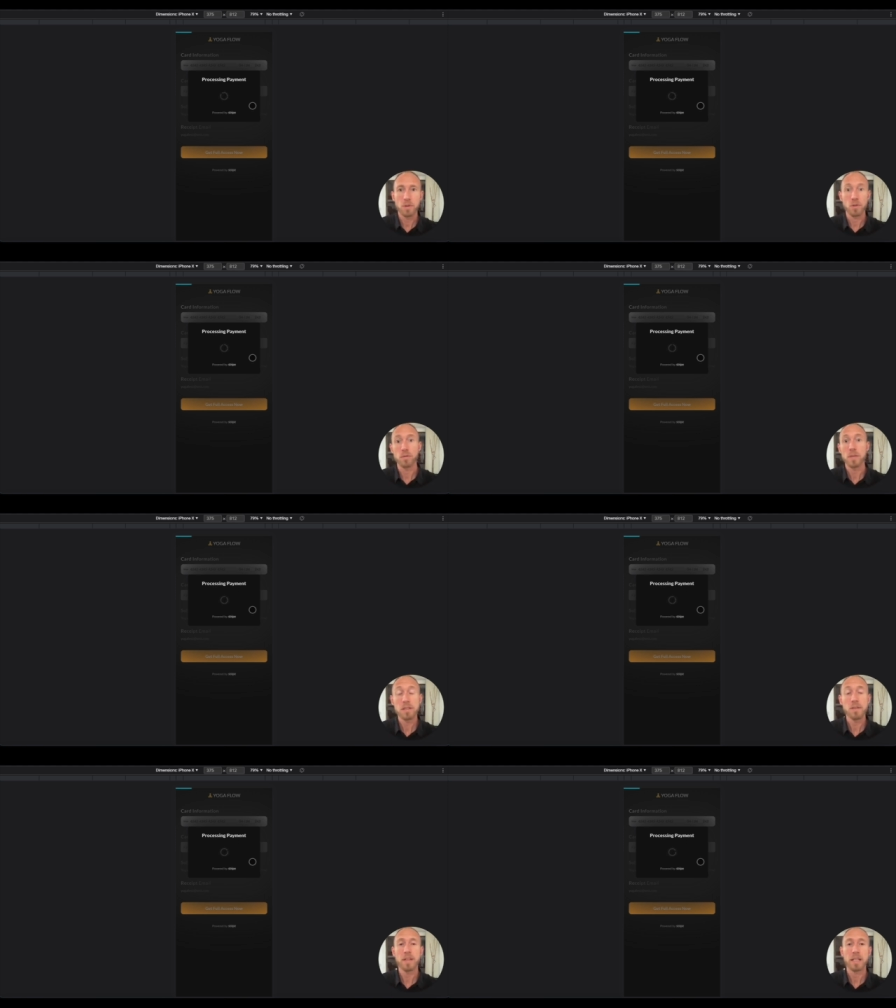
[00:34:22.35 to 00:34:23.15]
The real
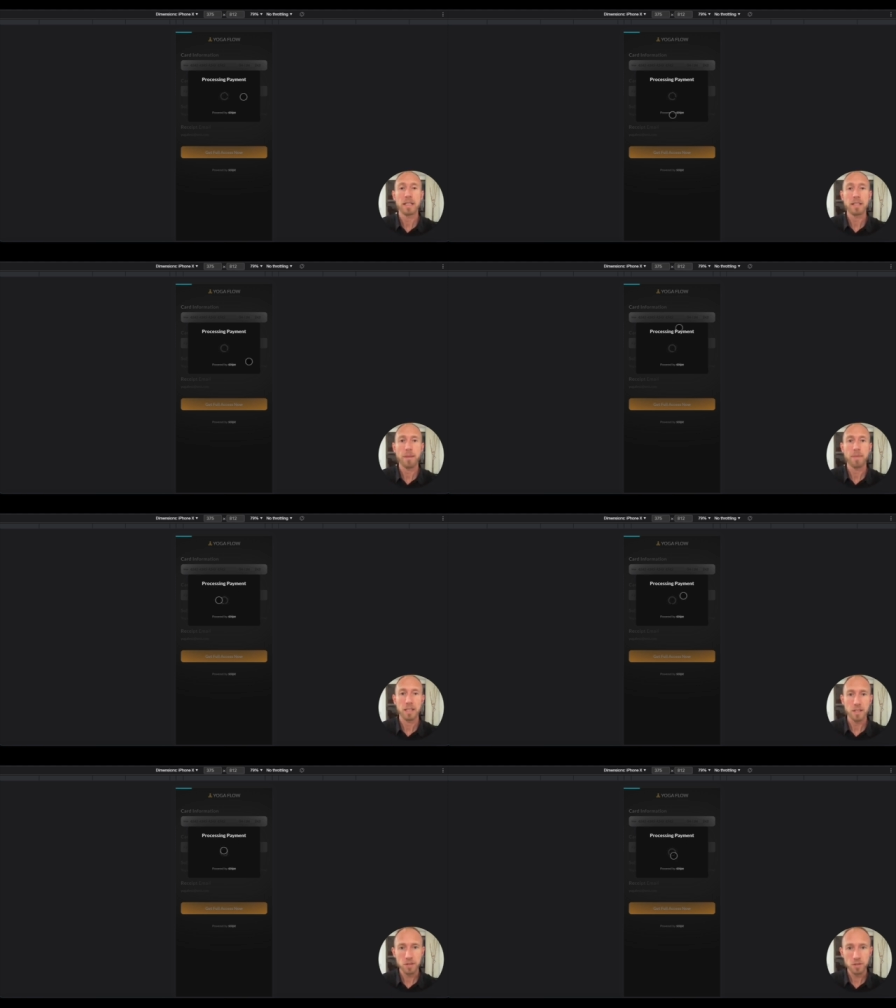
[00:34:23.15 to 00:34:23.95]
thing that's happening,
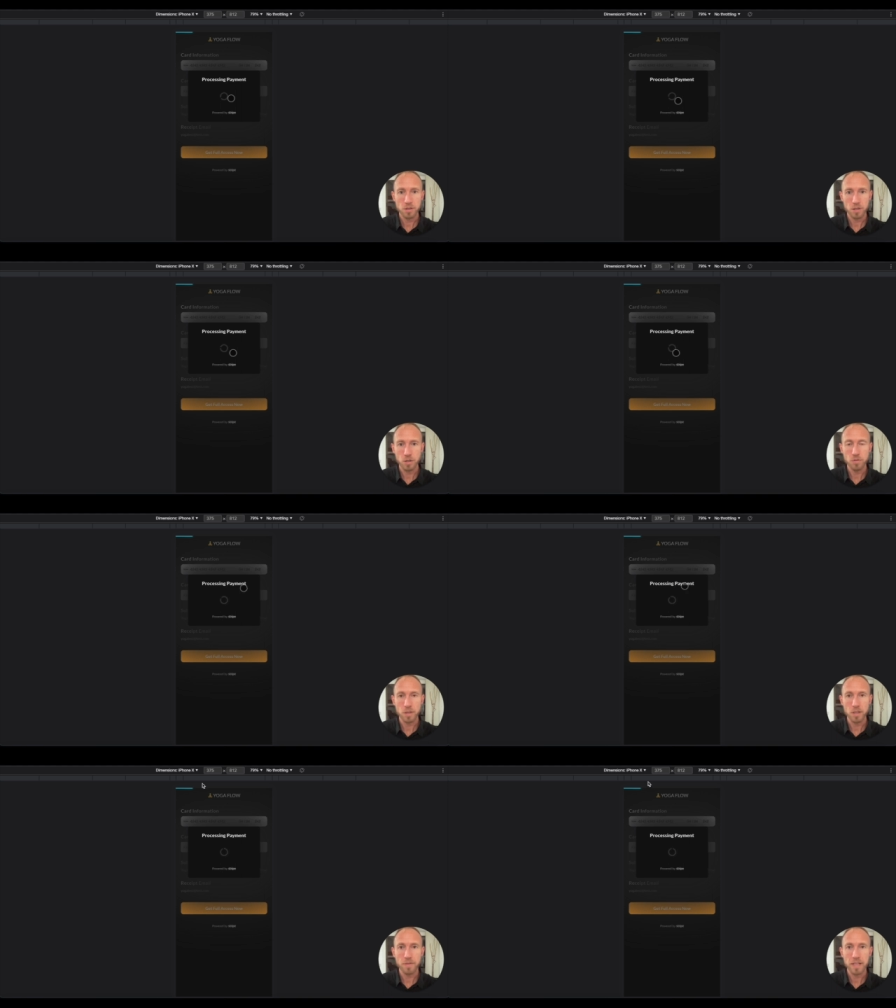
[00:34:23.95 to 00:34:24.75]
this is just a user
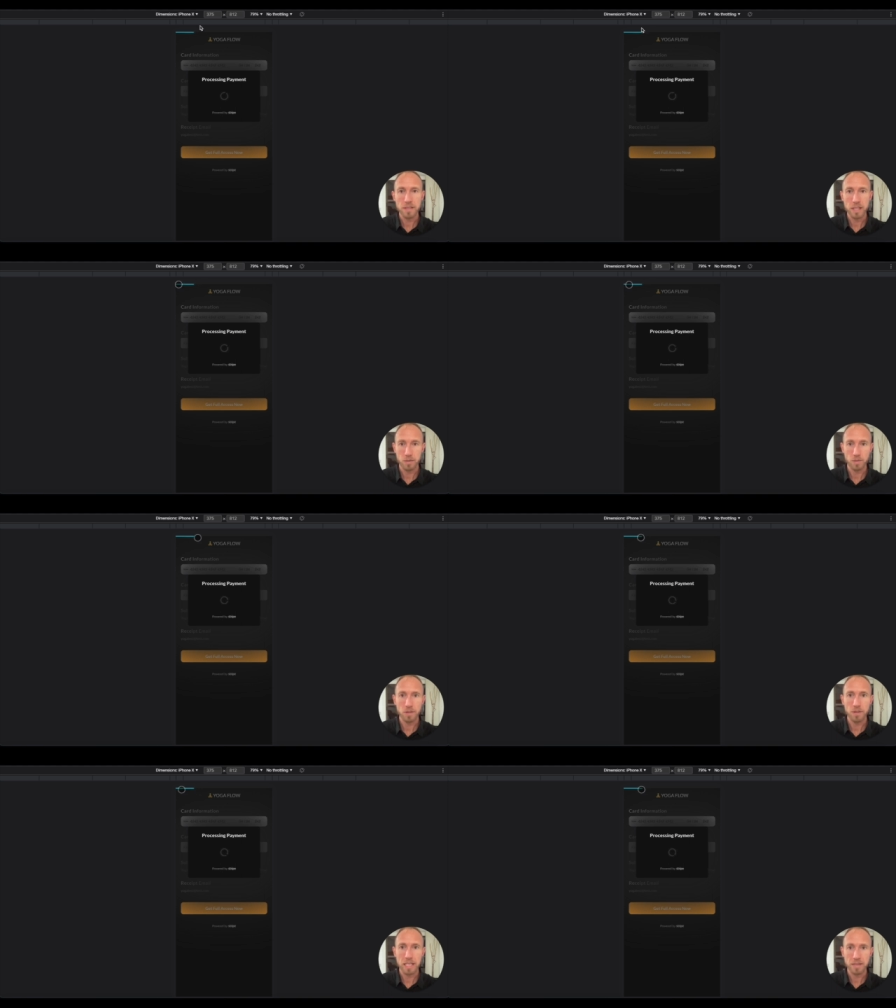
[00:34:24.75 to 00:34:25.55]
interface thing. The real
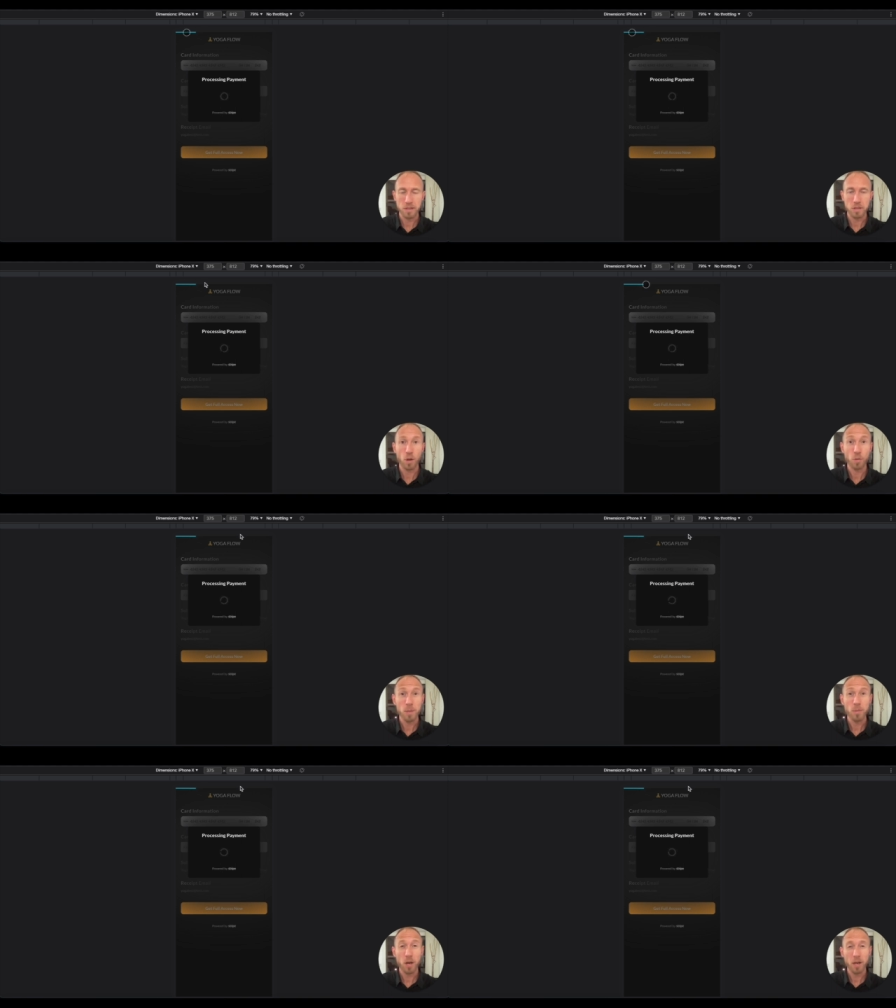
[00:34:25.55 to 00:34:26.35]
thing is this loading bar